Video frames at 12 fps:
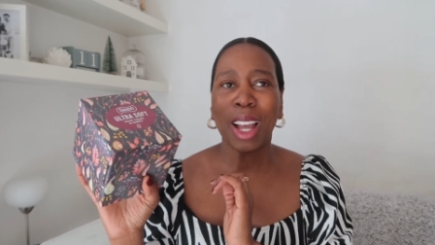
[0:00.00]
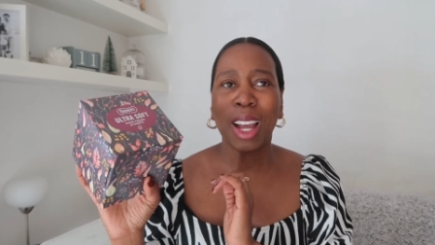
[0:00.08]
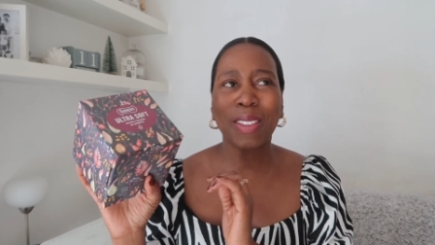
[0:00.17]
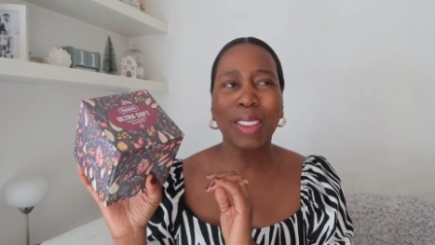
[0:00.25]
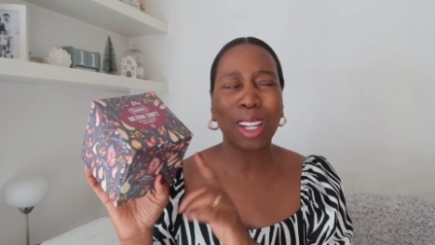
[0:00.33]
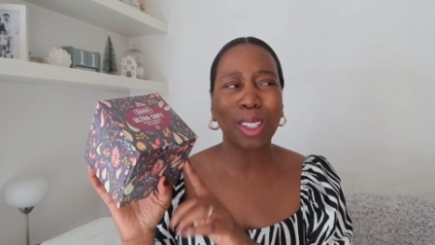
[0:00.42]

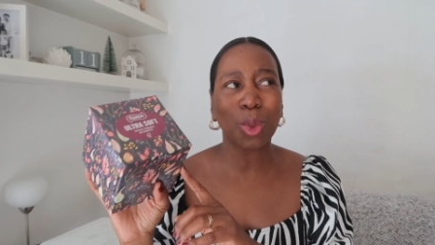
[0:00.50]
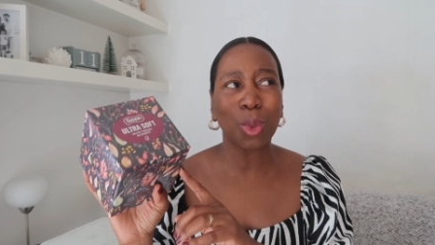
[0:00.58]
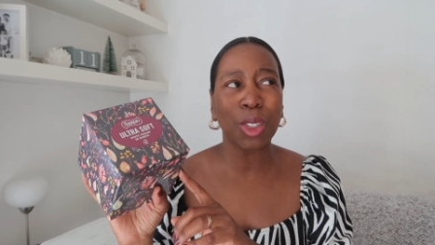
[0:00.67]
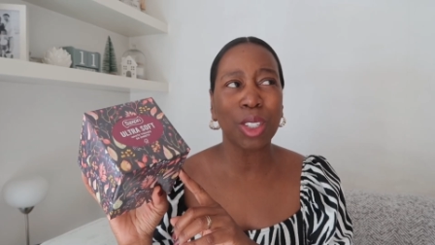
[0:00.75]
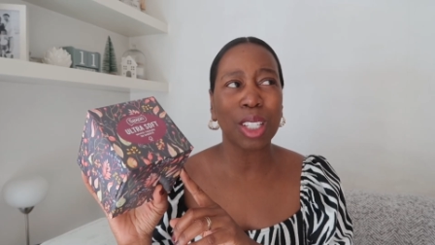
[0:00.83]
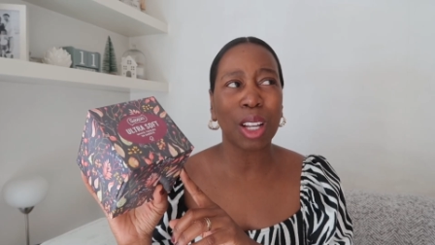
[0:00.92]
and that
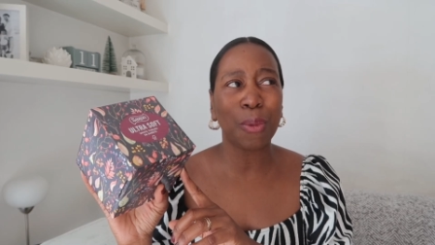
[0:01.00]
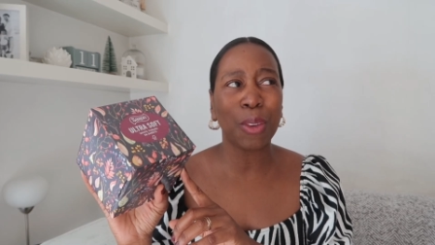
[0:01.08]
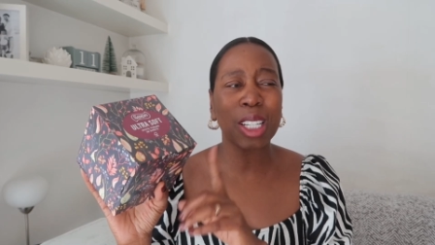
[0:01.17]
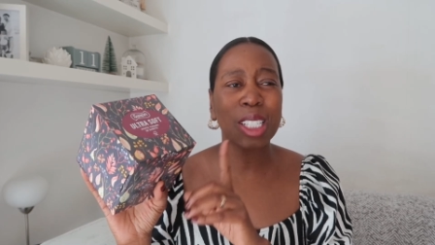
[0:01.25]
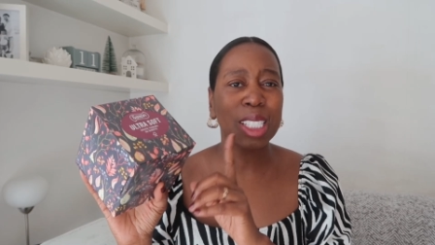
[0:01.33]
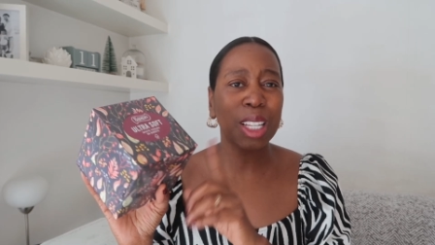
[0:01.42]
was I
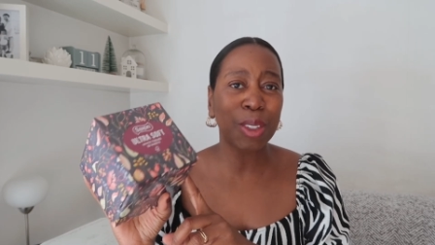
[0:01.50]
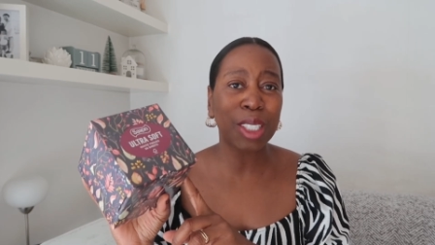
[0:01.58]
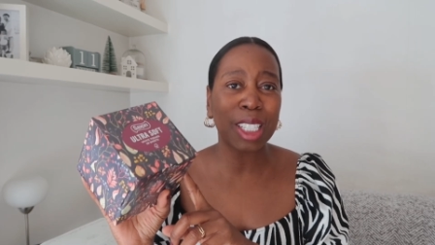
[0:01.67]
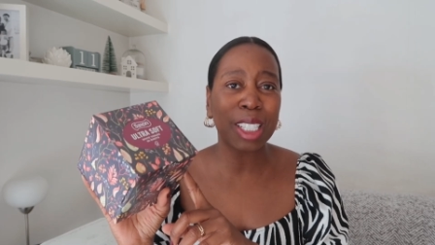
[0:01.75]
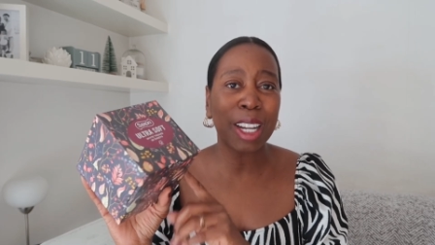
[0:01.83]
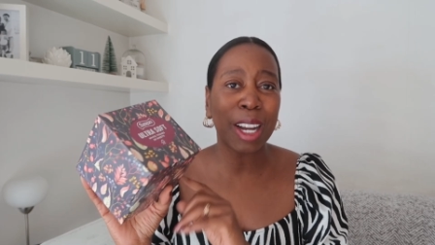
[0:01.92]
think
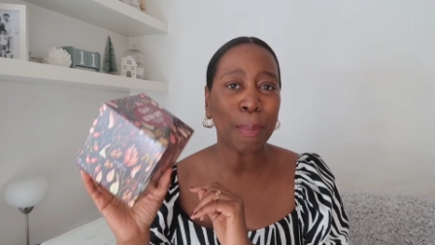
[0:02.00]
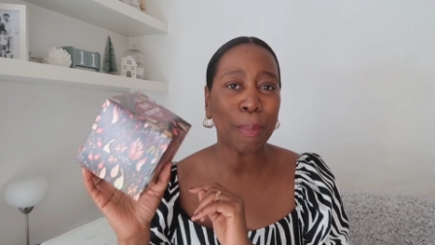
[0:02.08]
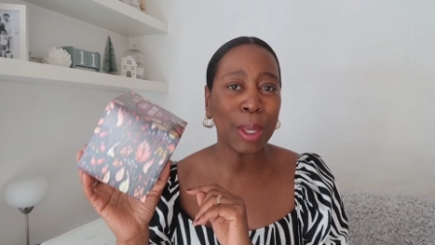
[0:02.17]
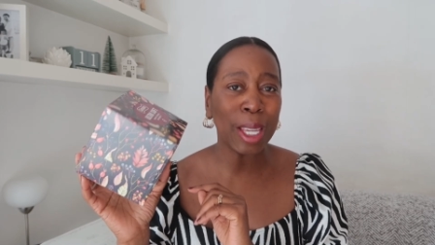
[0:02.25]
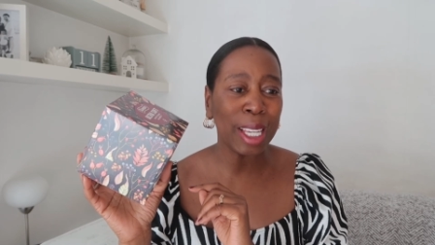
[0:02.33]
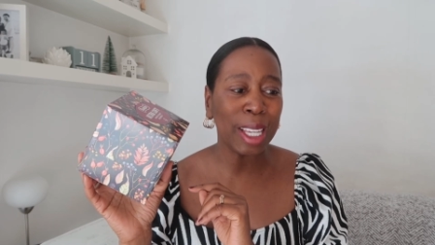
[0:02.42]

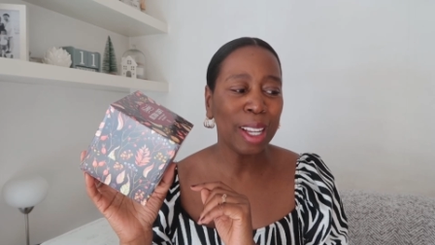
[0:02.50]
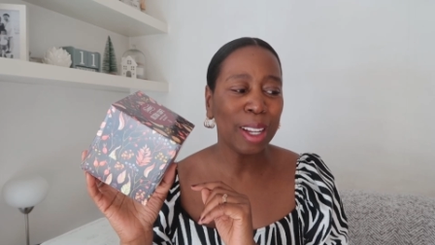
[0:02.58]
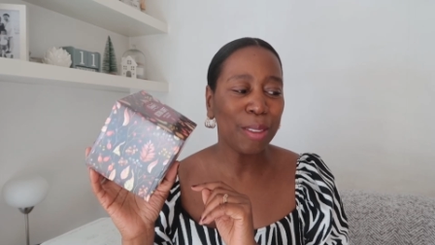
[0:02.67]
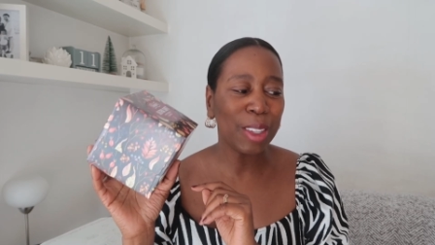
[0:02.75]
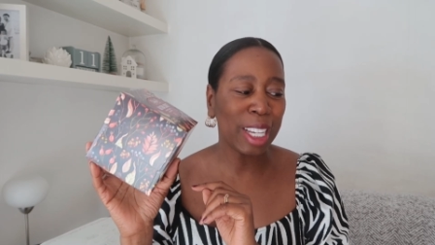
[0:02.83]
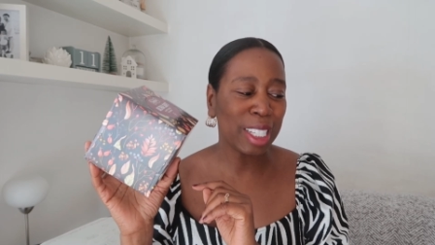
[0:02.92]
79p
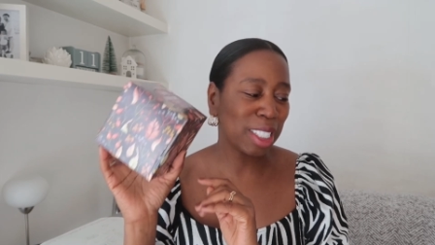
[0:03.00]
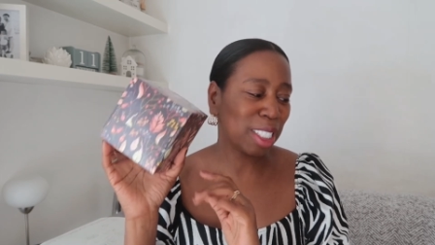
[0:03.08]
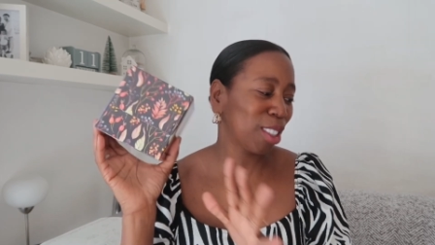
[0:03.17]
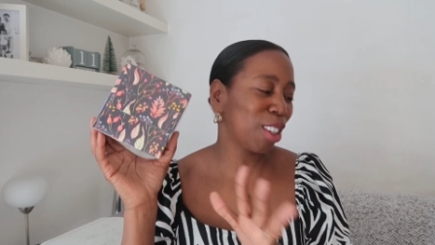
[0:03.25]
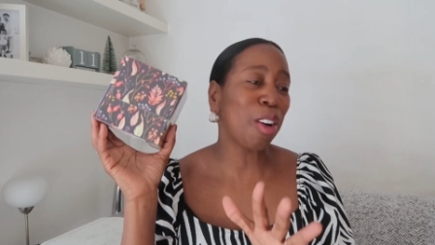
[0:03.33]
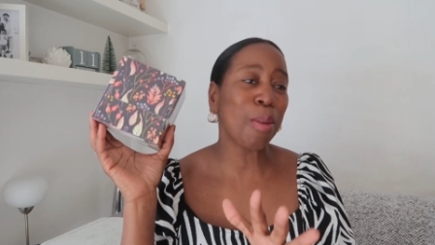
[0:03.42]

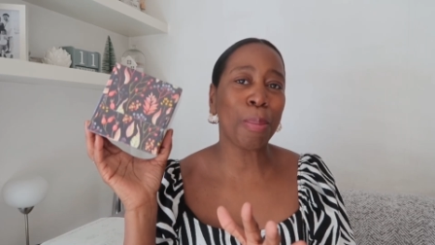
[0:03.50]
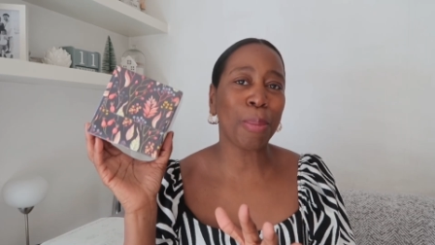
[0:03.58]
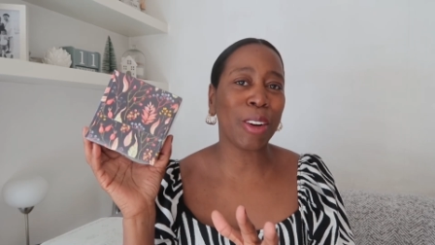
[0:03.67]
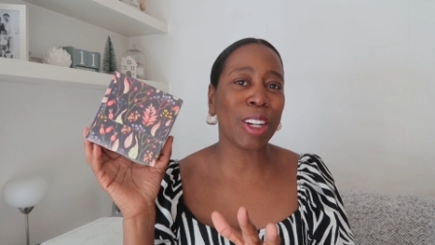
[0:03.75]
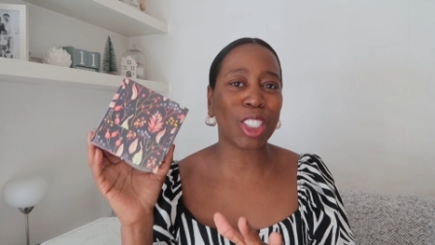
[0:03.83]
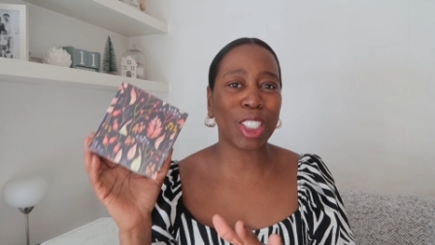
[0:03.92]
yes can't
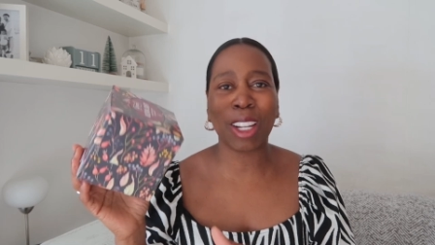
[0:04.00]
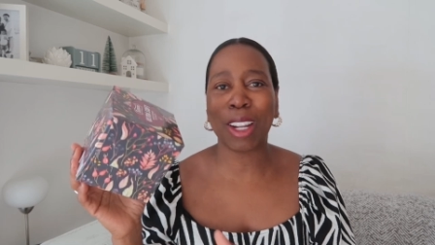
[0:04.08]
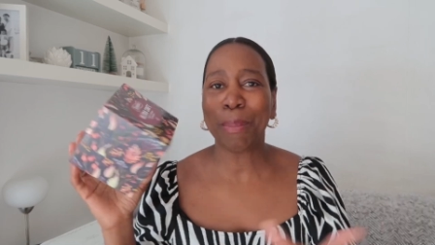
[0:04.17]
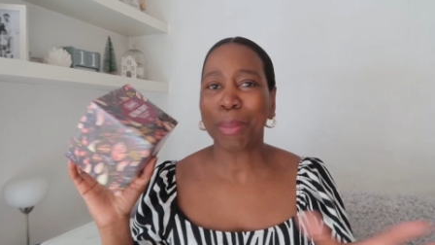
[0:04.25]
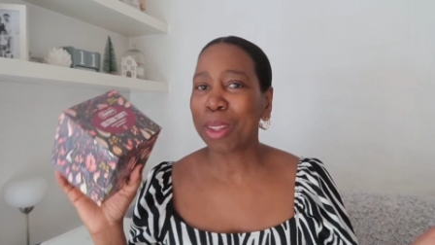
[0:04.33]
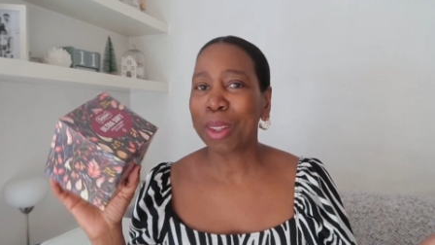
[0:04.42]
remember
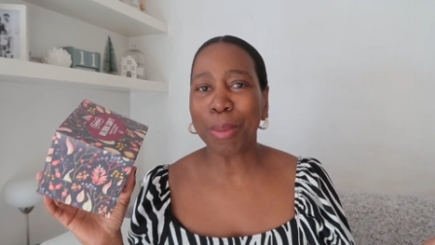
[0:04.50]
actually